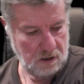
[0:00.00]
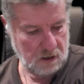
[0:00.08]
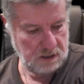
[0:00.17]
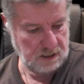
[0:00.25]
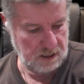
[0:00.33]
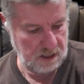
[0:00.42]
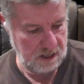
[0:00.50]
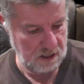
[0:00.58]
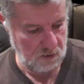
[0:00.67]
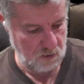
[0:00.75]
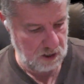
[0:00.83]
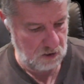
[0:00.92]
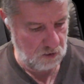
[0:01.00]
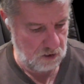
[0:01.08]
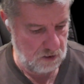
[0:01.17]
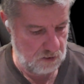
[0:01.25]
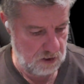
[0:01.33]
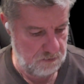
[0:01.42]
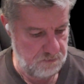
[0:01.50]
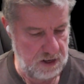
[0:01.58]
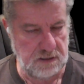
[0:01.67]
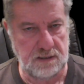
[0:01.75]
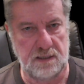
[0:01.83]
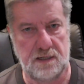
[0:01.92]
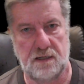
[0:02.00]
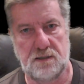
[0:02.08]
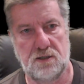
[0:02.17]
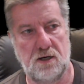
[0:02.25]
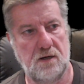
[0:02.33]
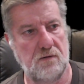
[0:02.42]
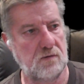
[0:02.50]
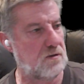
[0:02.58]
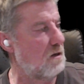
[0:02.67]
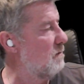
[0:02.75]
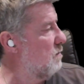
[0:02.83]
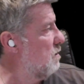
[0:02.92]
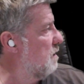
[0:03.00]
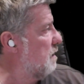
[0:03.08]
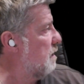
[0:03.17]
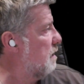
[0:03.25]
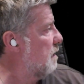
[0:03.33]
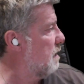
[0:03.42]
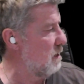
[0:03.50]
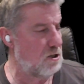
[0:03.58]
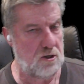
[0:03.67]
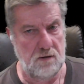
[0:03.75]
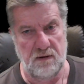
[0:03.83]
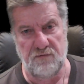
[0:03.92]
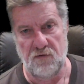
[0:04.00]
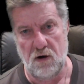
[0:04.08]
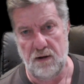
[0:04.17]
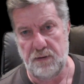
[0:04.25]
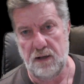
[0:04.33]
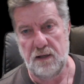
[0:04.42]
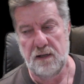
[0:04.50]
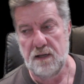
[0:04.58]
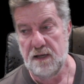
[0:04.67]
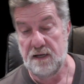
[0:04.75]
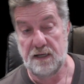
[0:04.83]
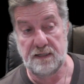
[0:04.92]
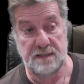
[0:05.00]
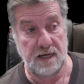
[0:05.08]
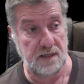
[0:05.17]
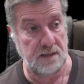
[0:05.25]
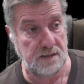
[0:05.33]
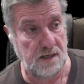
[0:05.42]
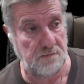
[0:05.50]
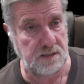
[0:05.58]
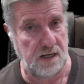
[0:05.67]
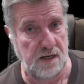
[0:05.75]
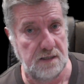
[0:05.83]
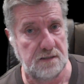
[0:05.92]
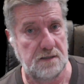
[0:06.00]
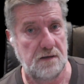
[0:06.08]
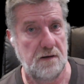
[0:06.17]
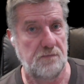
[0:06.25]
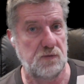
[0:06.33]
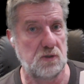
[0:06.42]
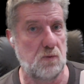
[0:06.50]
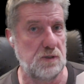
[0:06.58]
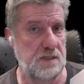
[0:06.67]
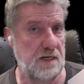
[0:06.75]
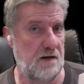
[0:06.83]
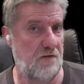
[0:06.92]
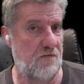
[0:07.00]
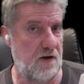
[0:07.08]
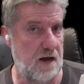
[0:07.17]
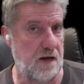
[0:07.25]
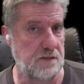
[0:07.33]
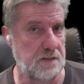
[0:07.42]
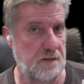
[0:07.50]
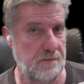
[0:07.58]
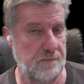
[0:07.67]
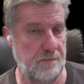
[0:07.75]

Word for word: I did another one on a bed slinger, so it was on my Anycubic Vyper. Exactly the same settings, just wasn't done as fast.